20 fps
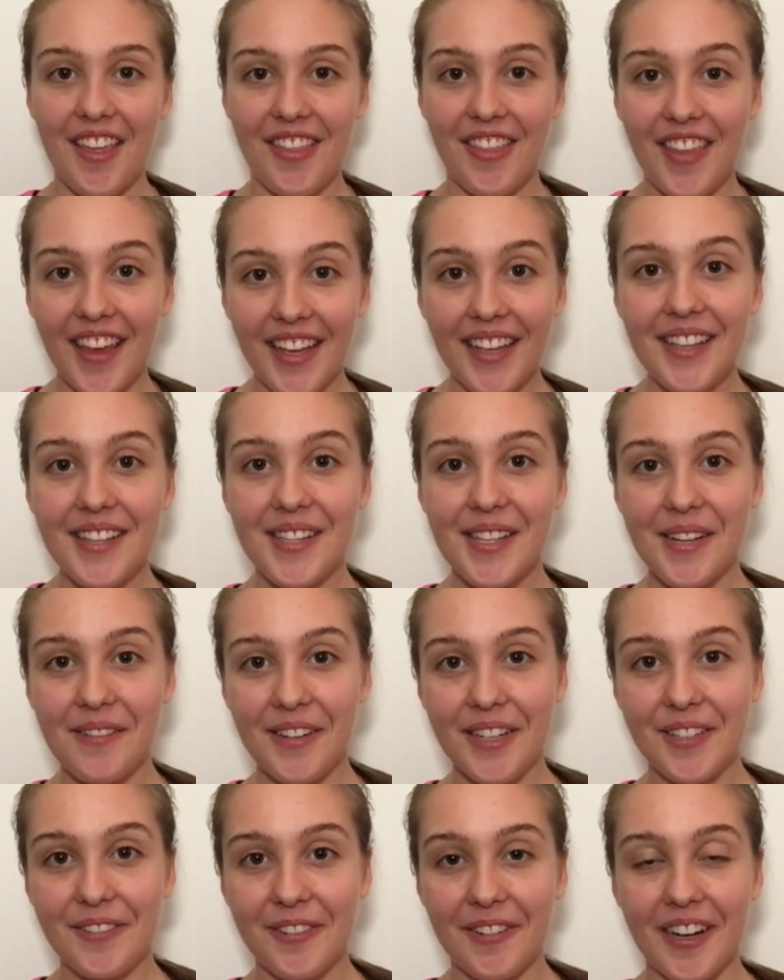Thank you so
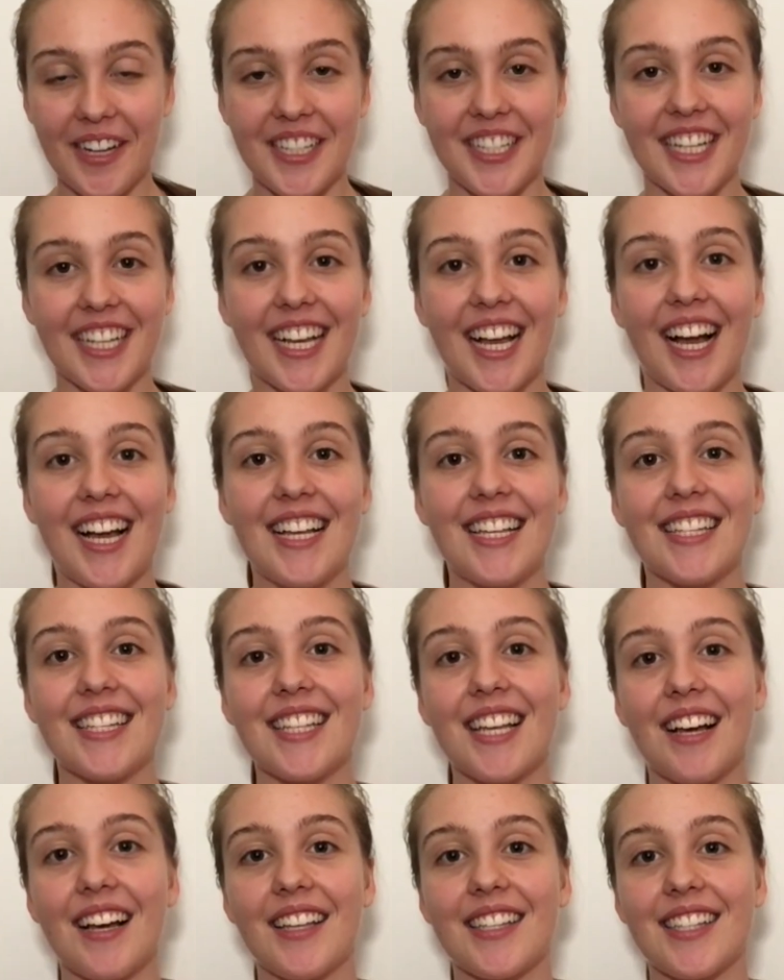much for watching, guys.
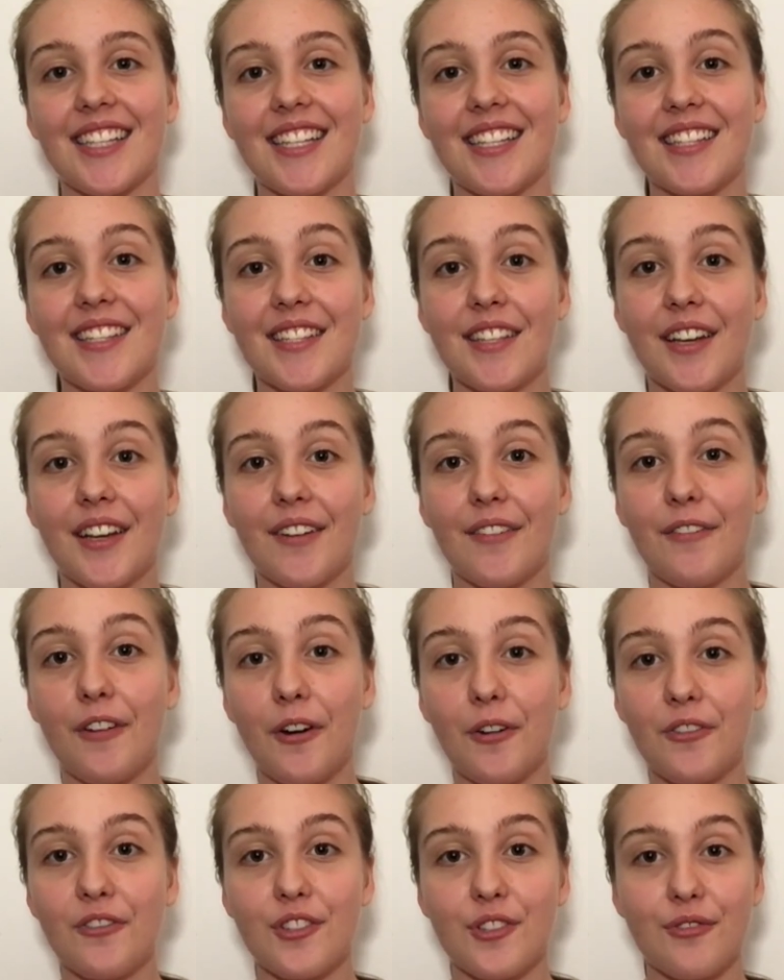Since the
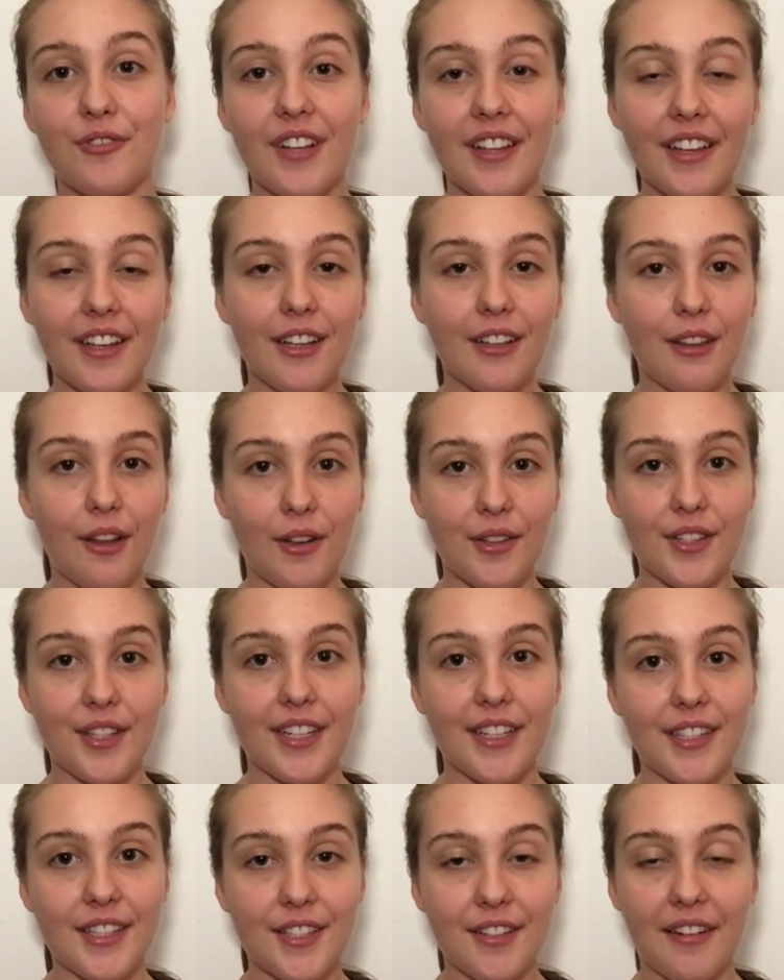vote was really close on
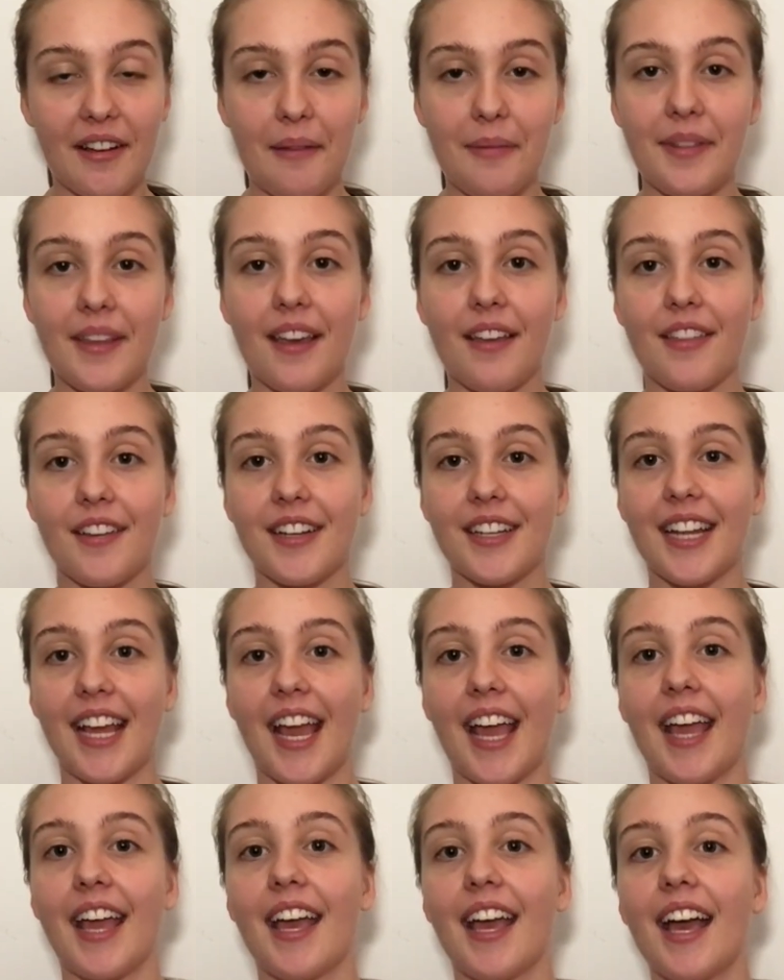Instagram the other
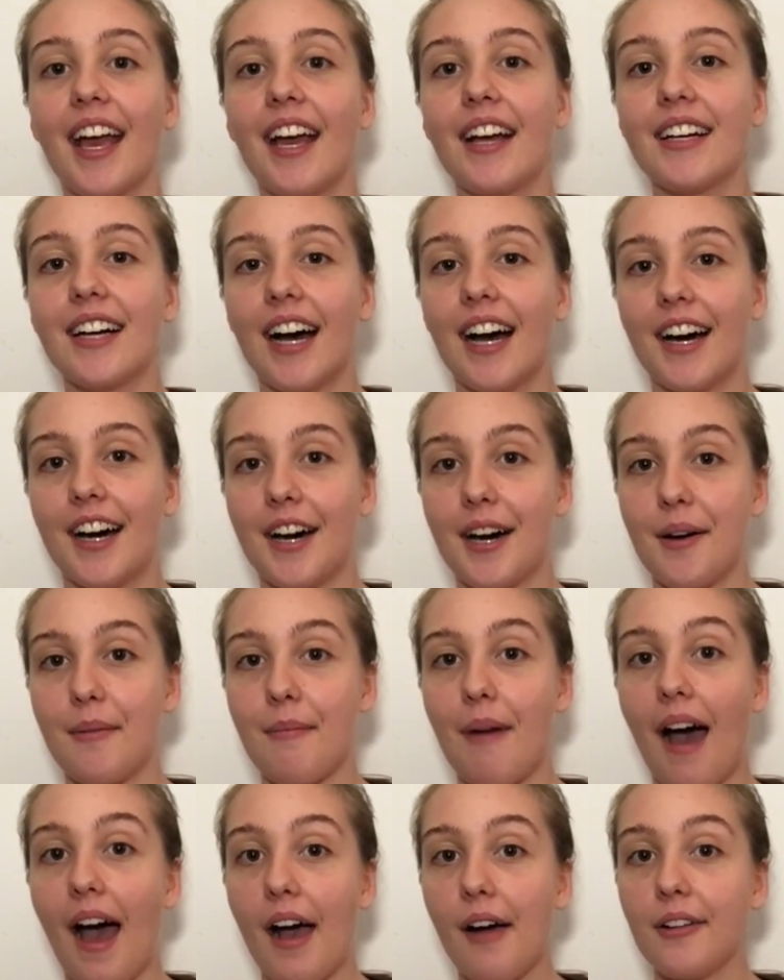day,
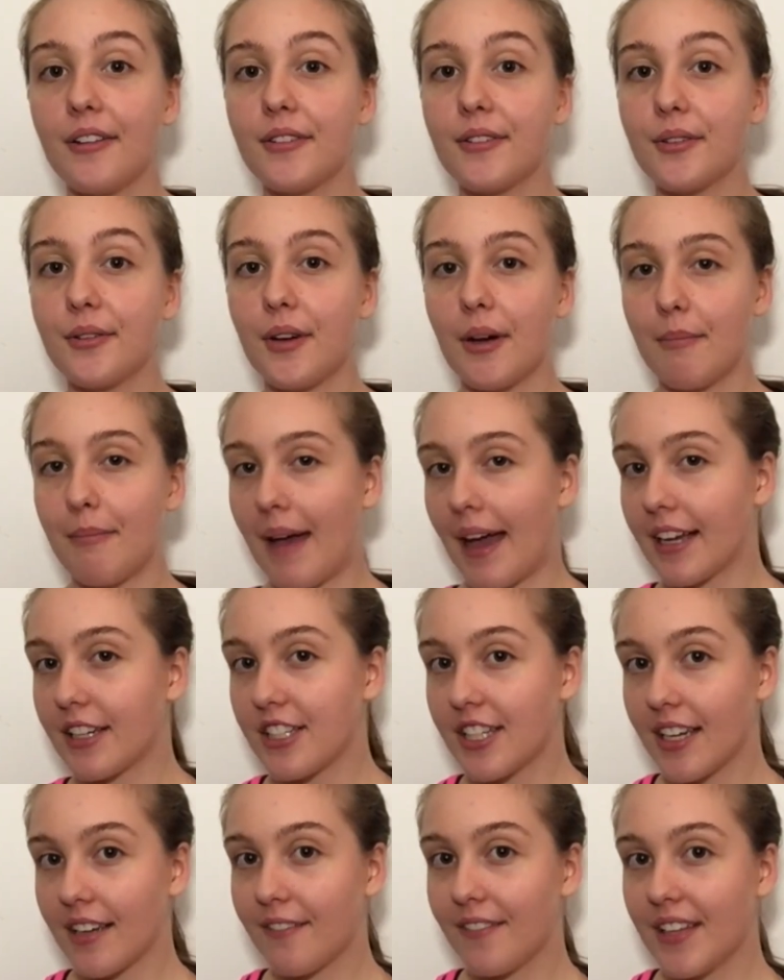I'll do a back
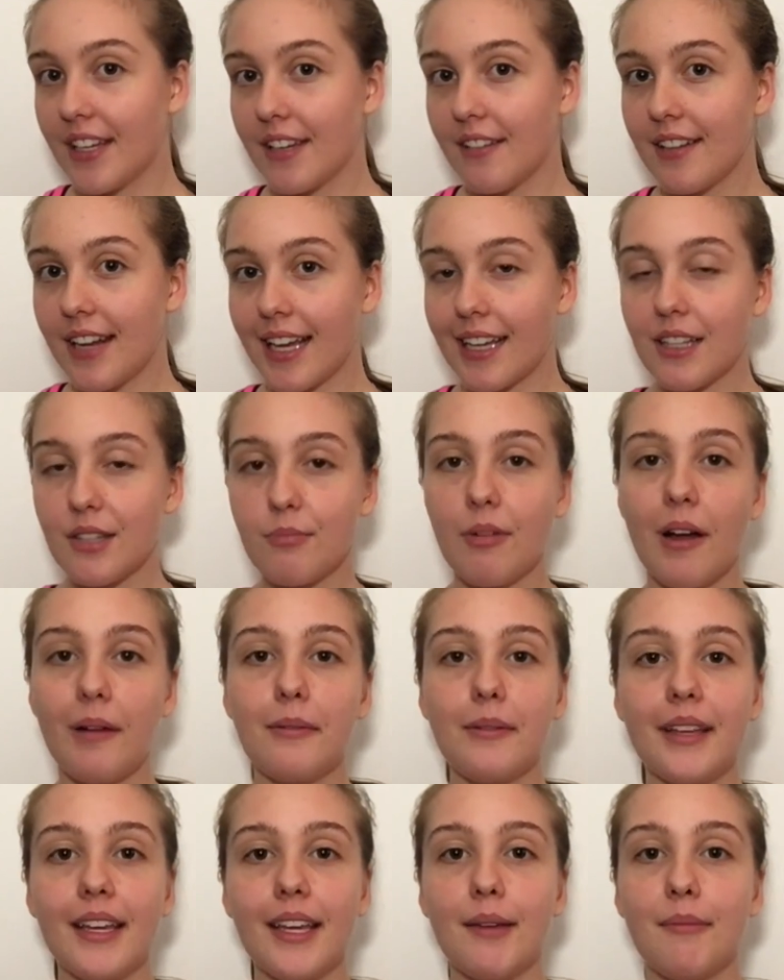check video next
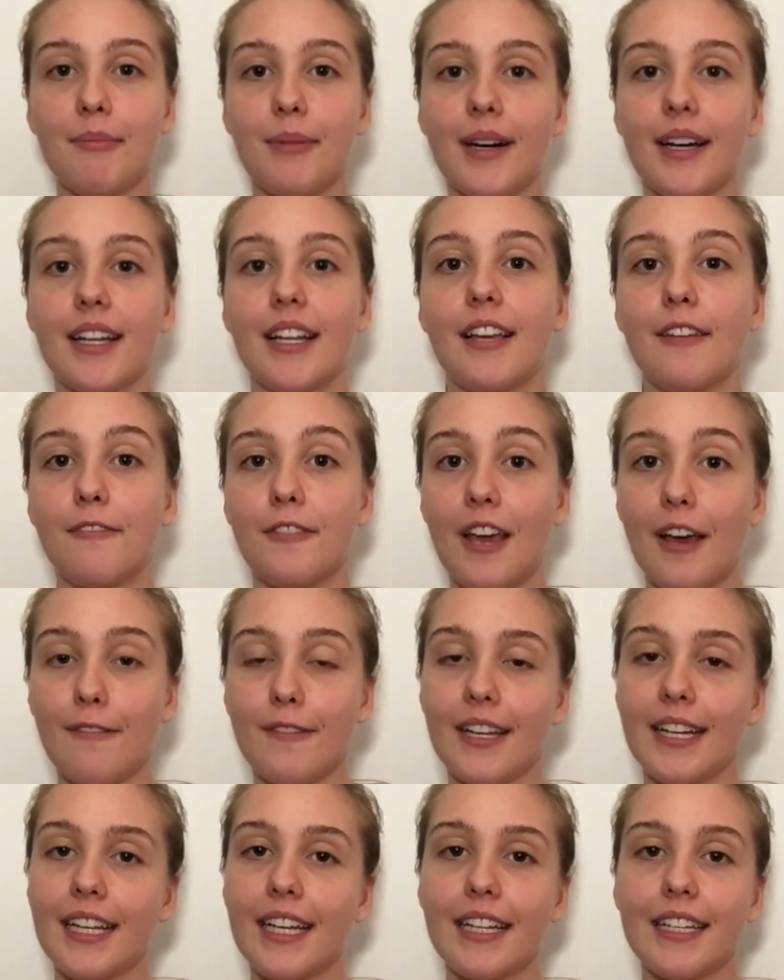probably, but if you have
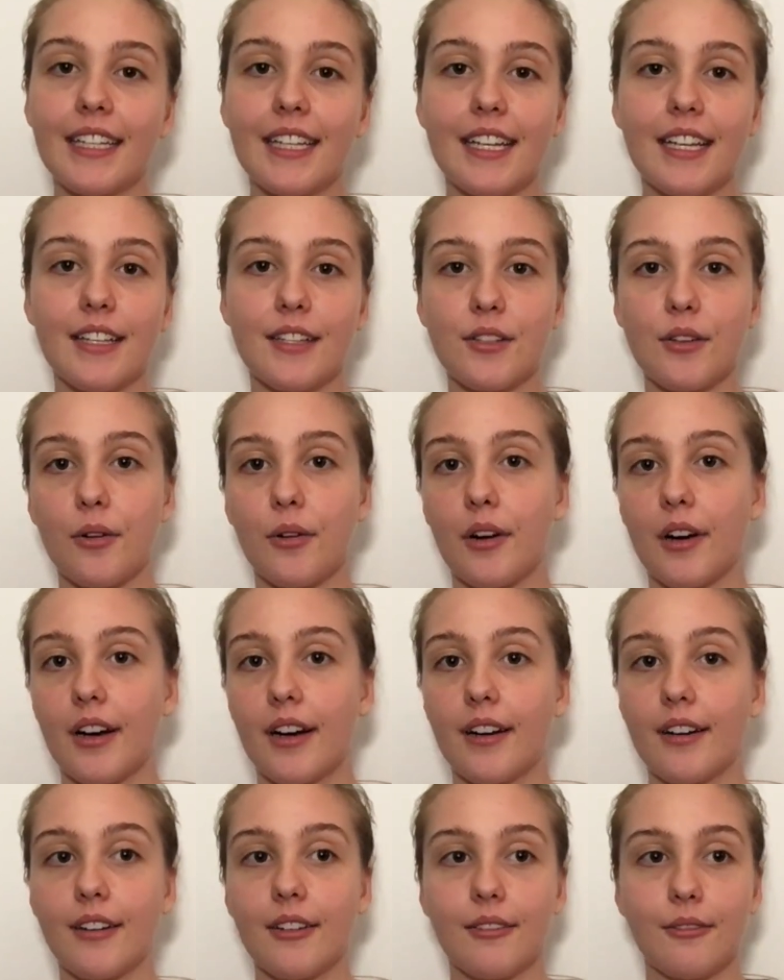any ideas
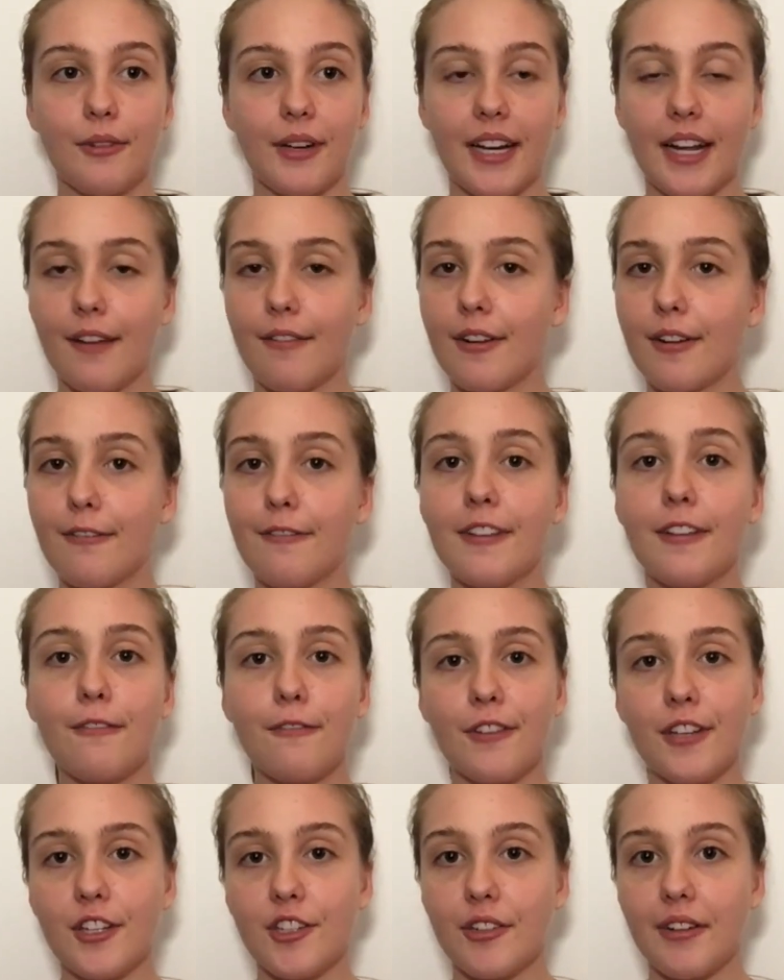or whatever, feel
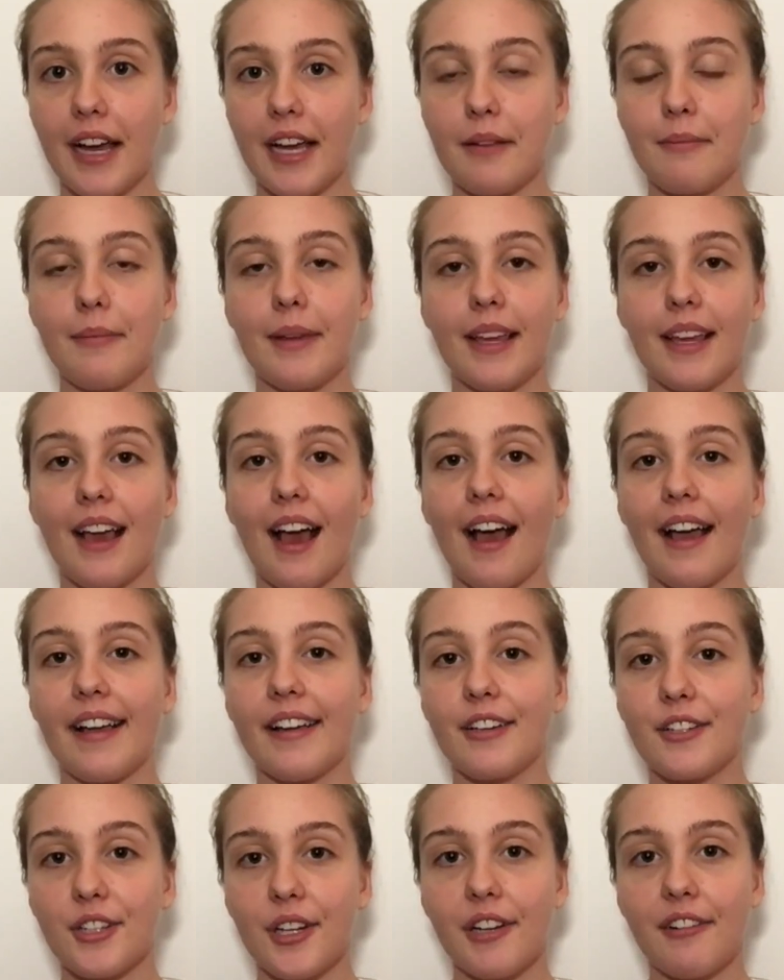free to write me. I
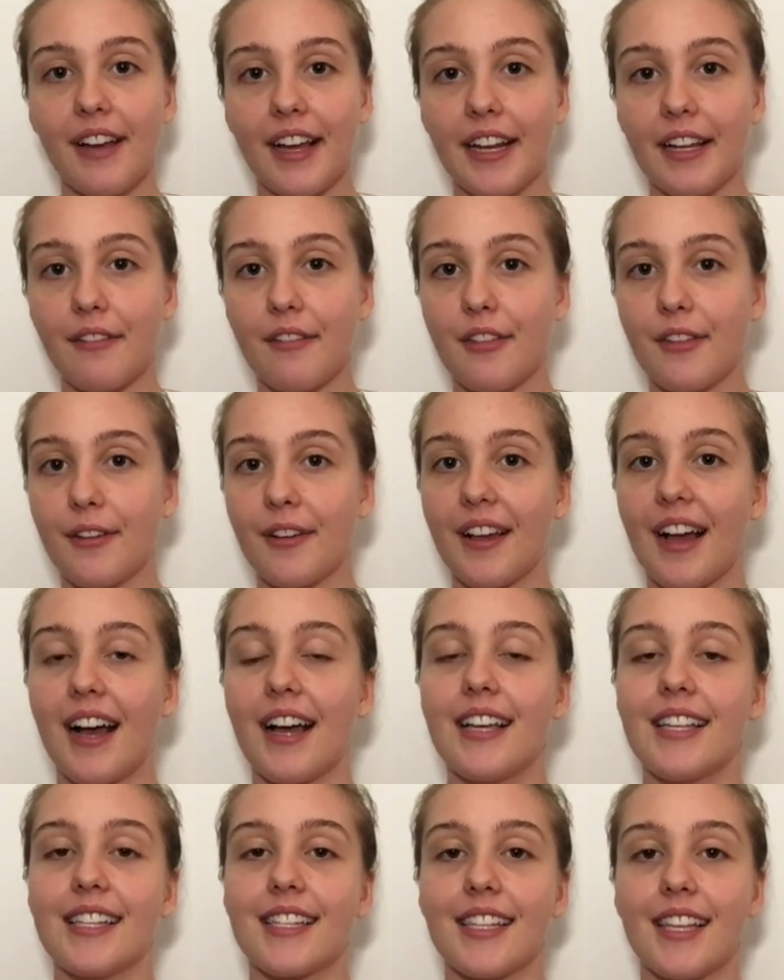enjoy writing with you
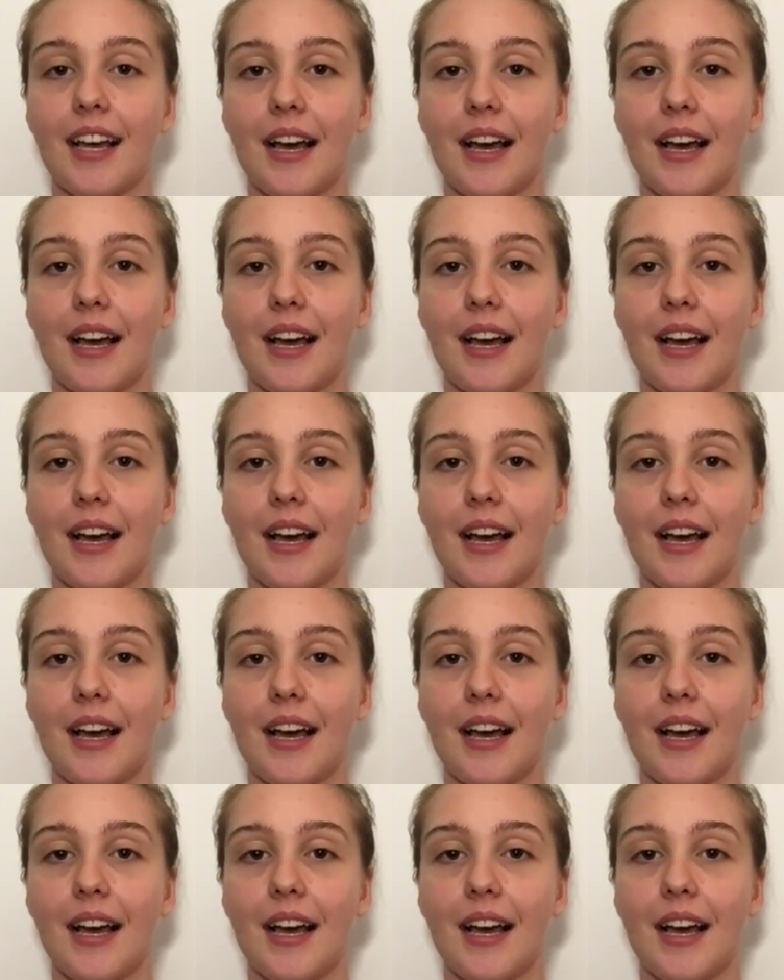guys.